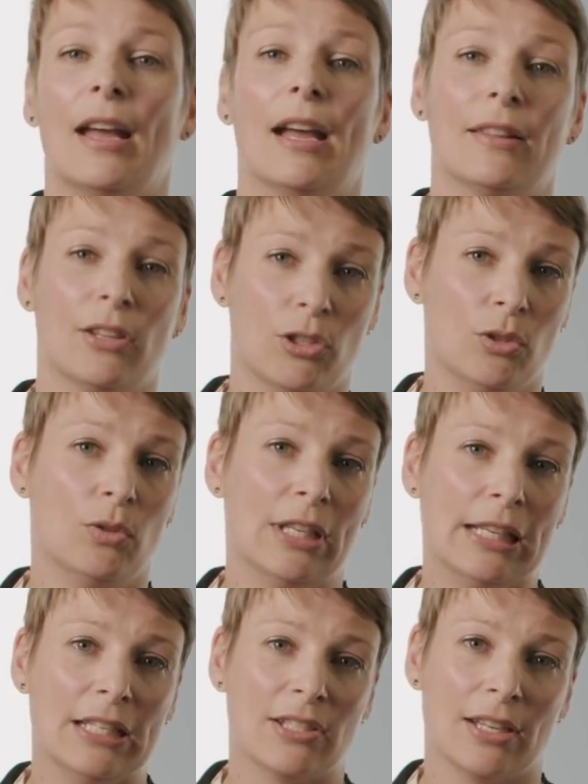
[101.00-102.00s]
and the due
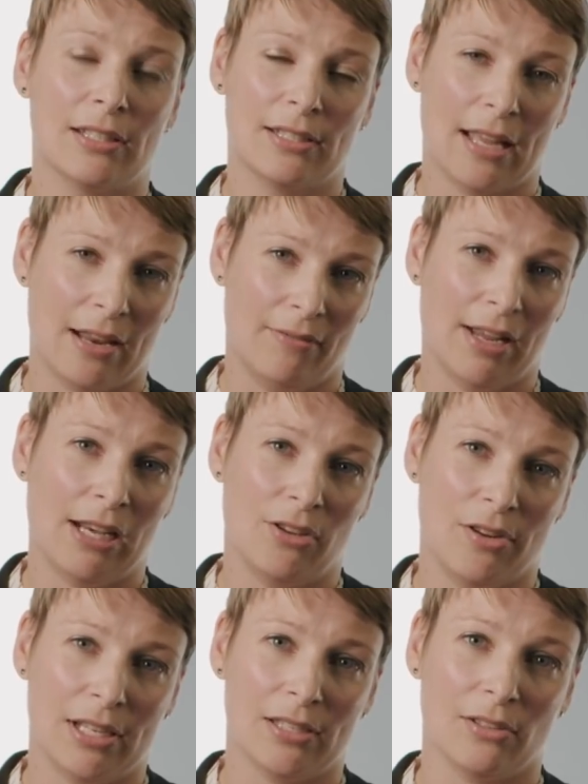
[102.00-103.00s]
diligence and
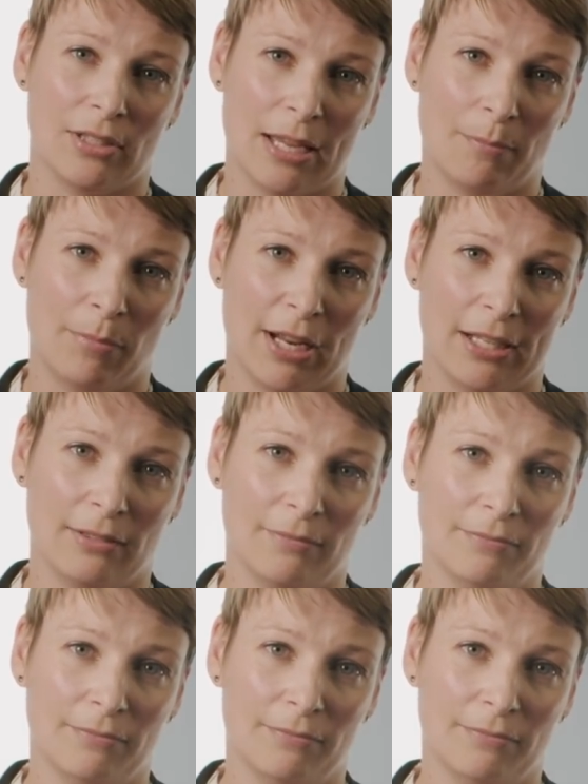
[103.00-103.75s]
valuation template.